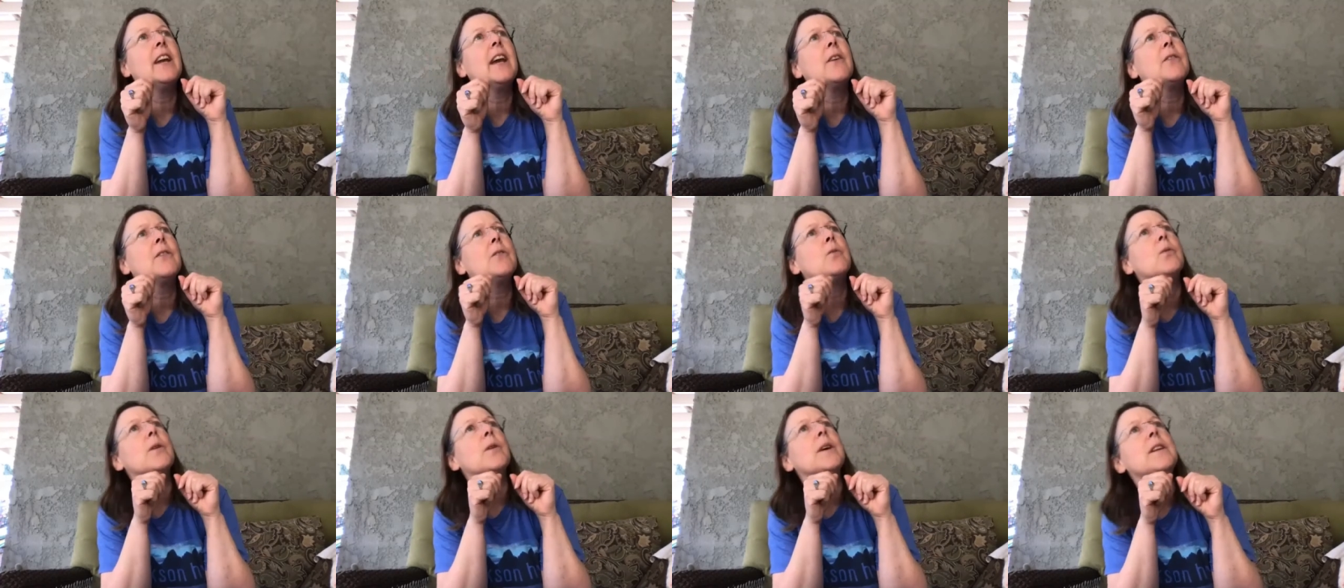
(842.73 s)
out the
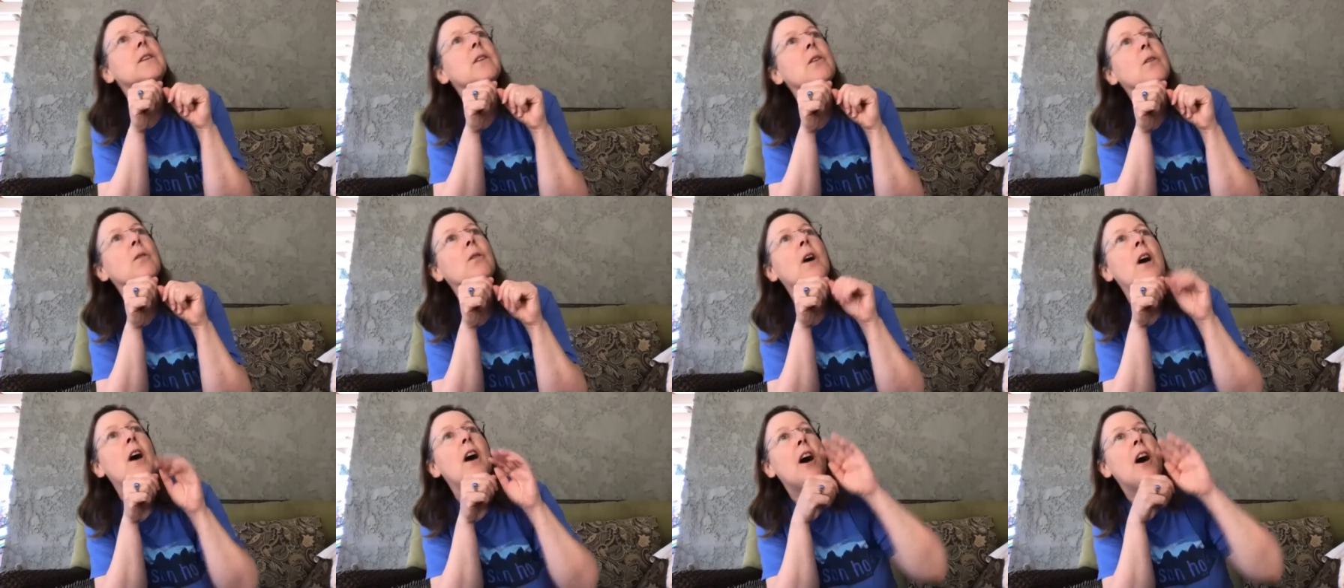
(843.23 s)
window
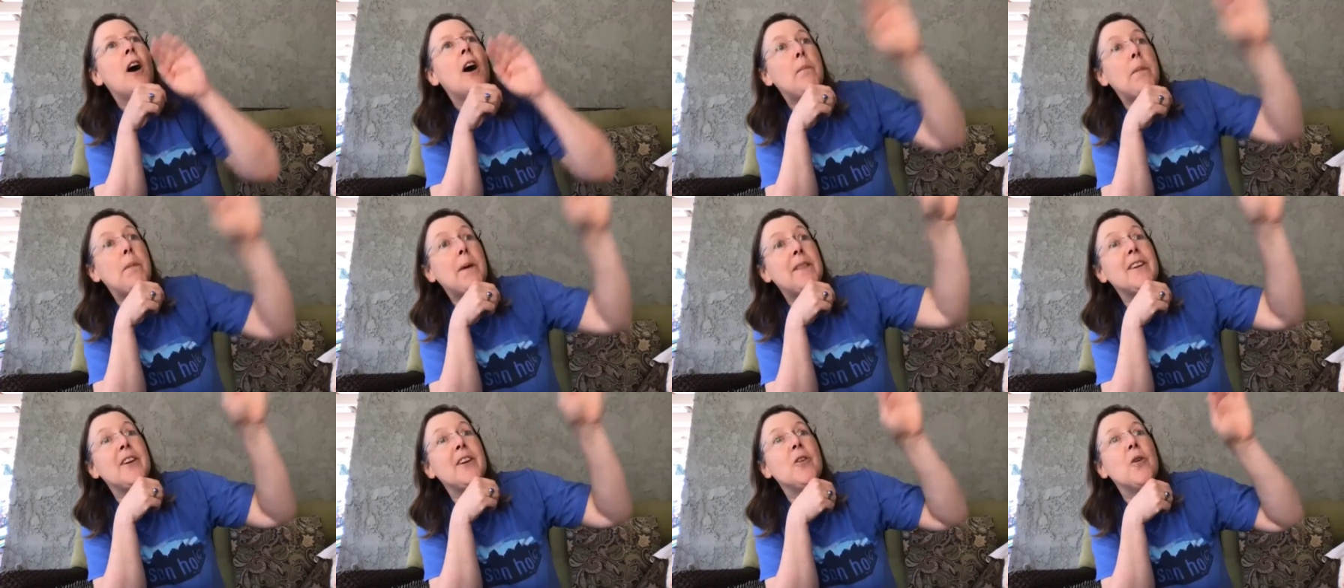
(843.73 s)
up at
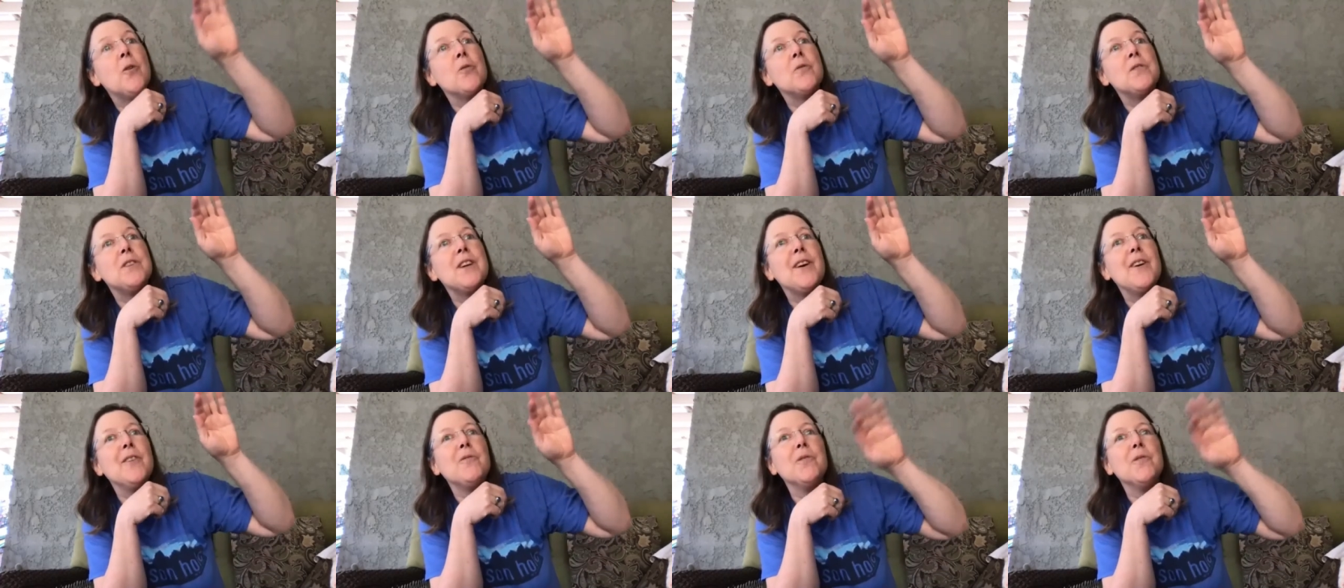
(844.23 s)
their
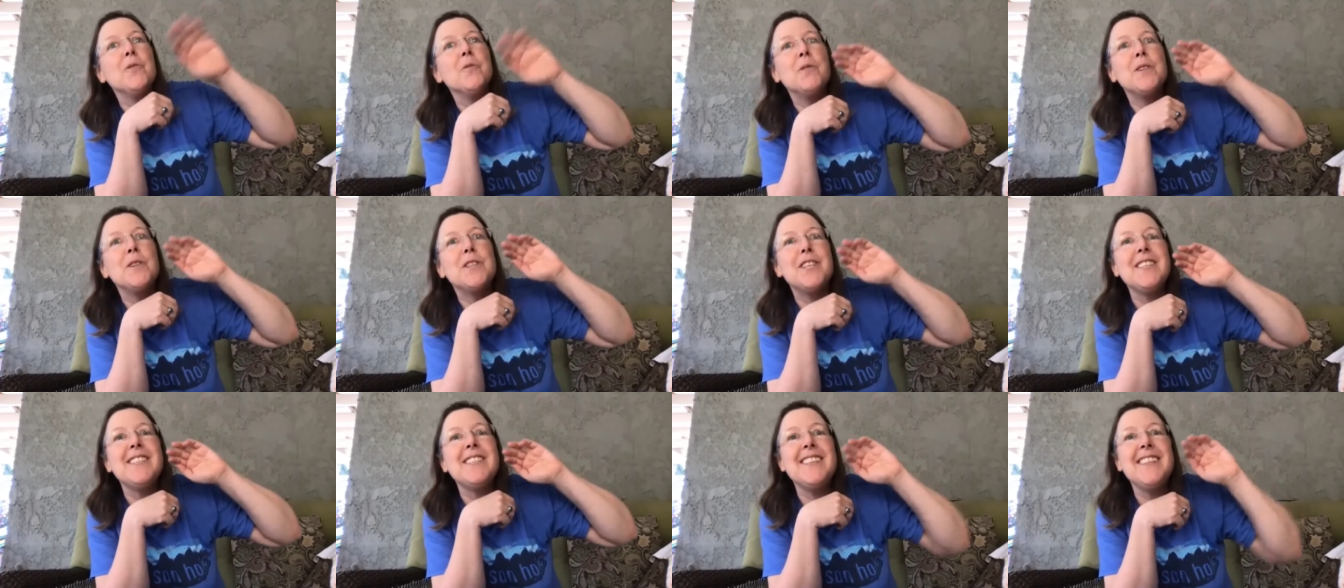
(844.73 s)
hotel room, which
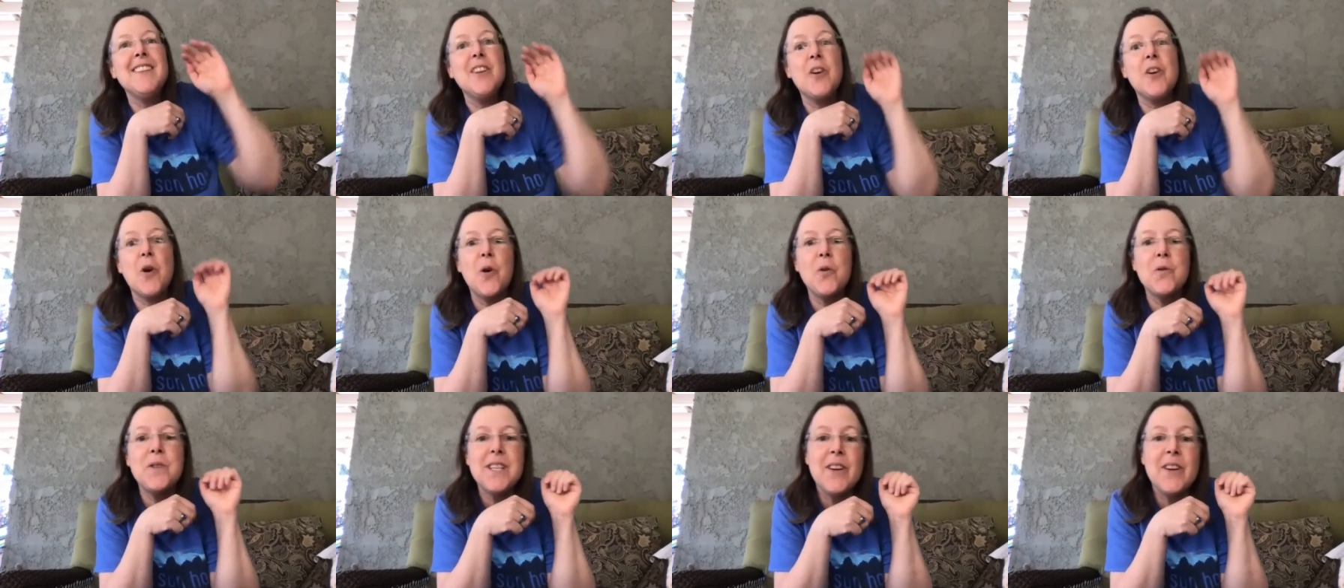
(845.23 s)
is in the
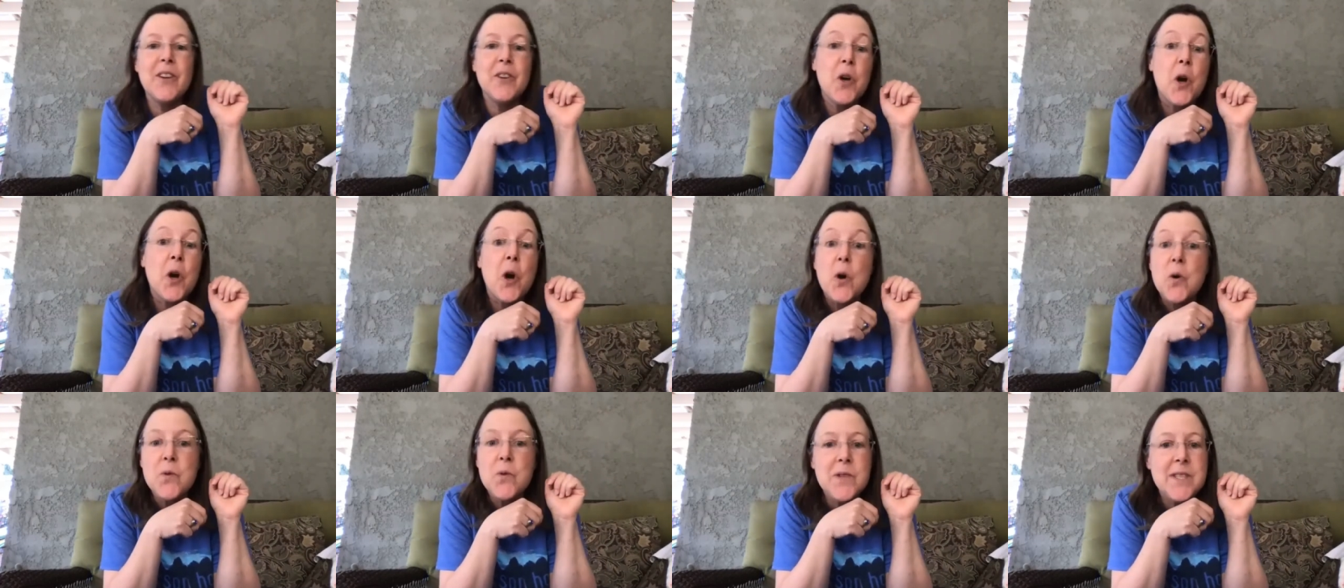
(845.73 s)
Hotel
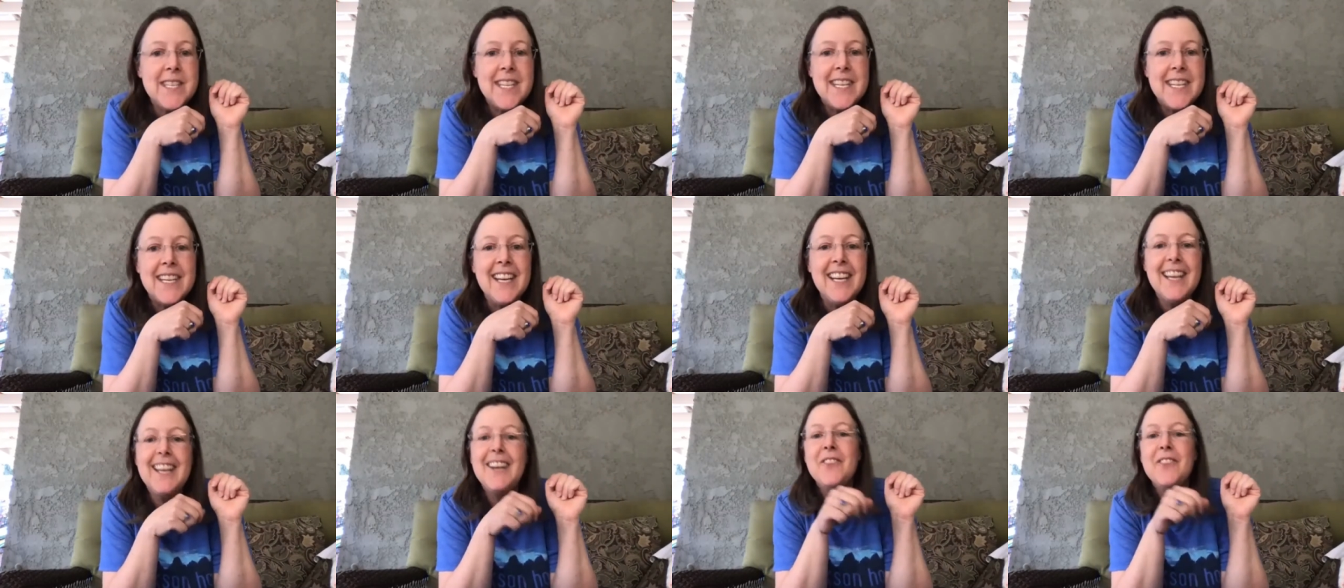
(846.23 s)
Cozy,
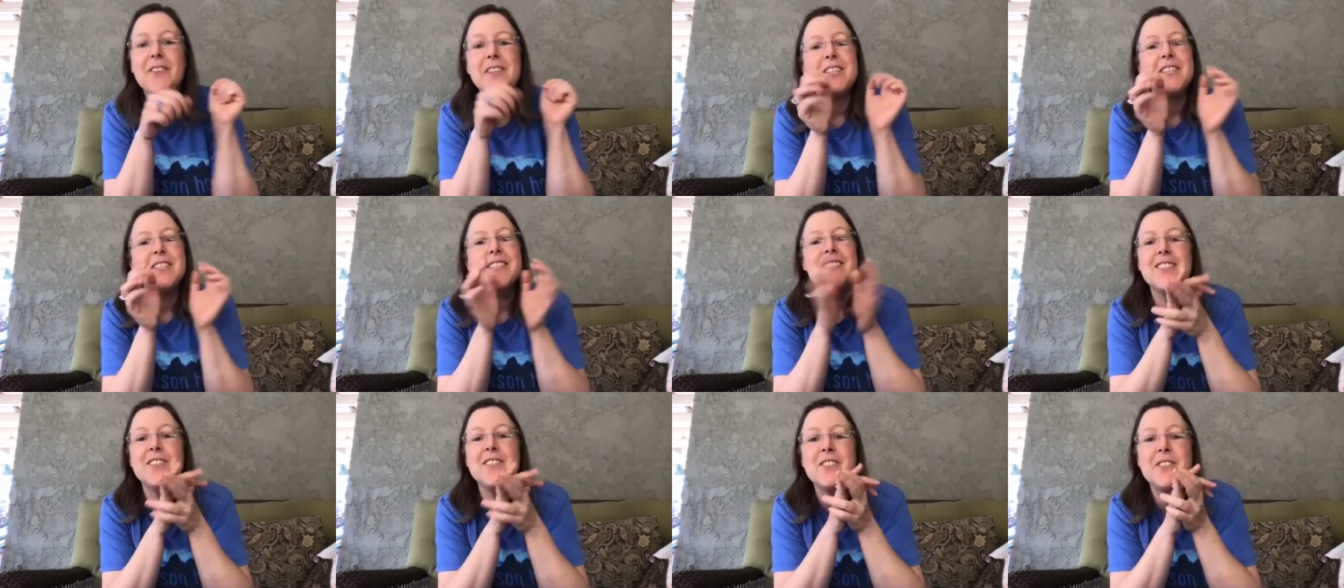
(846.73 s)
which is
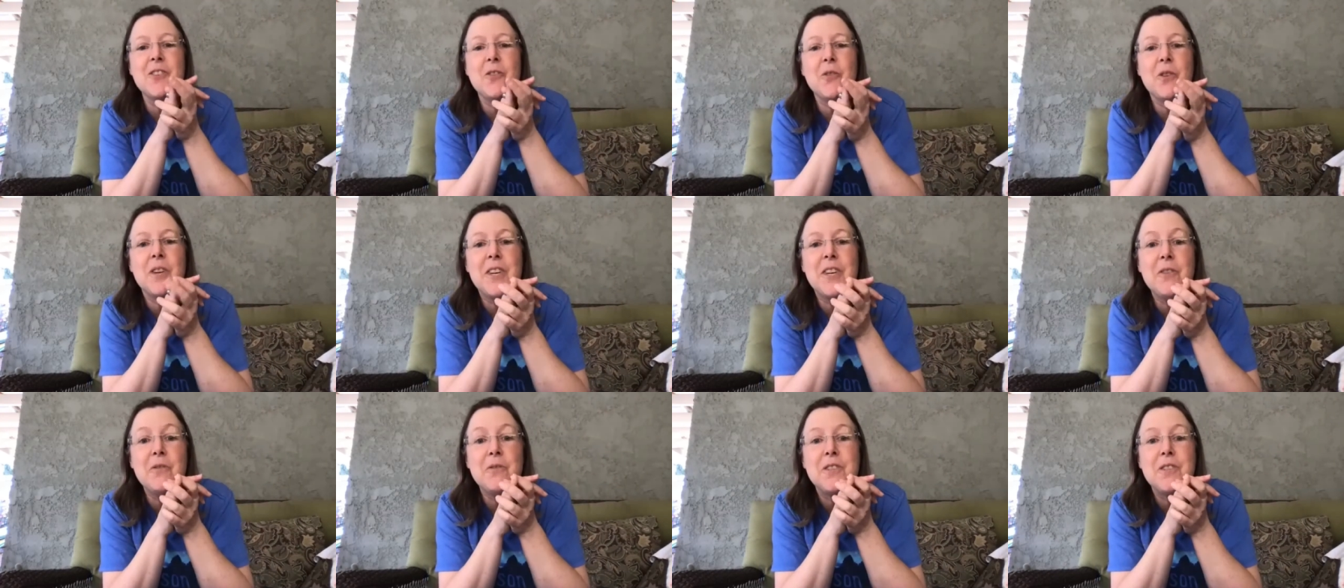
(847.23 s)
just so
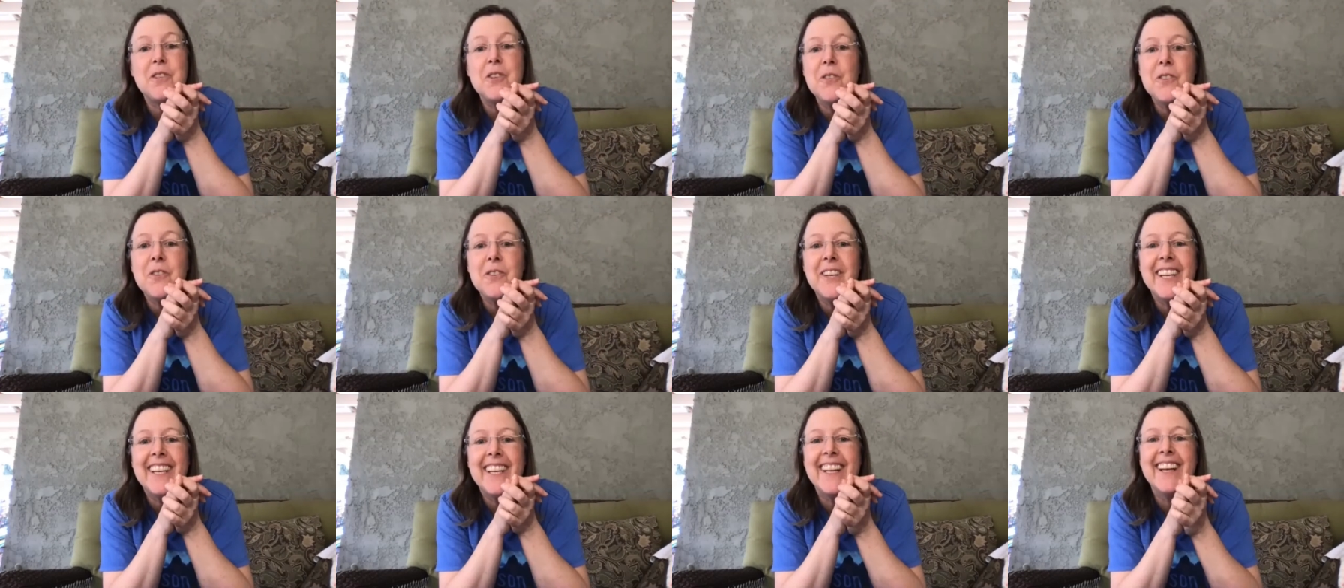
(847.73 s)
cute too,
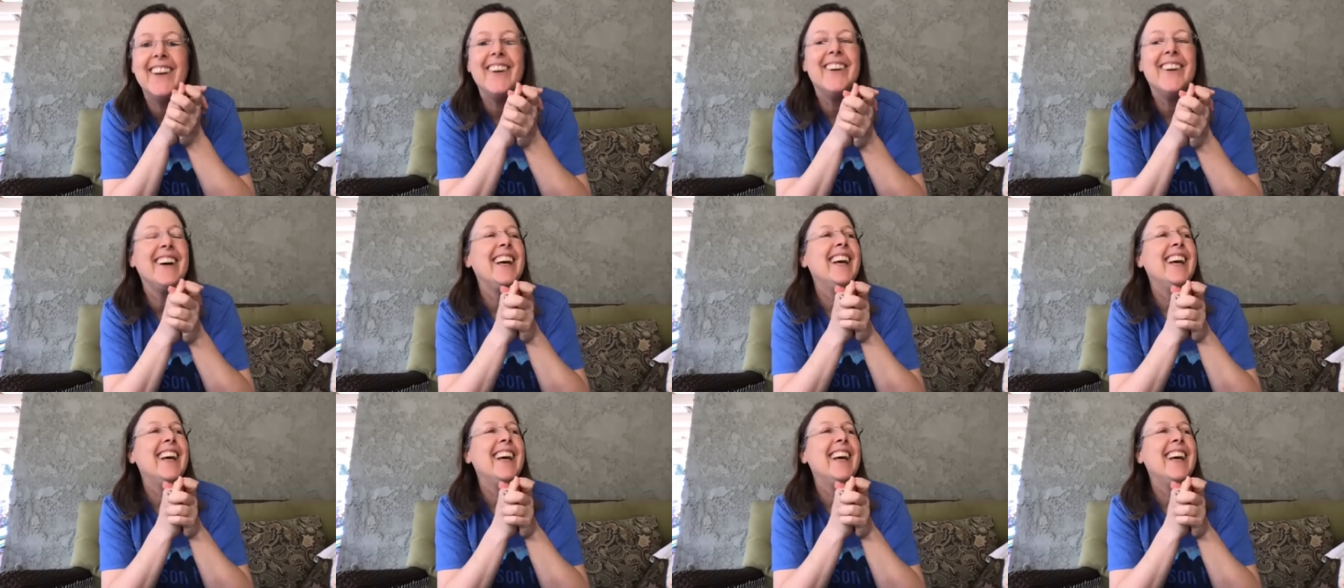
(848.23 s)
you know?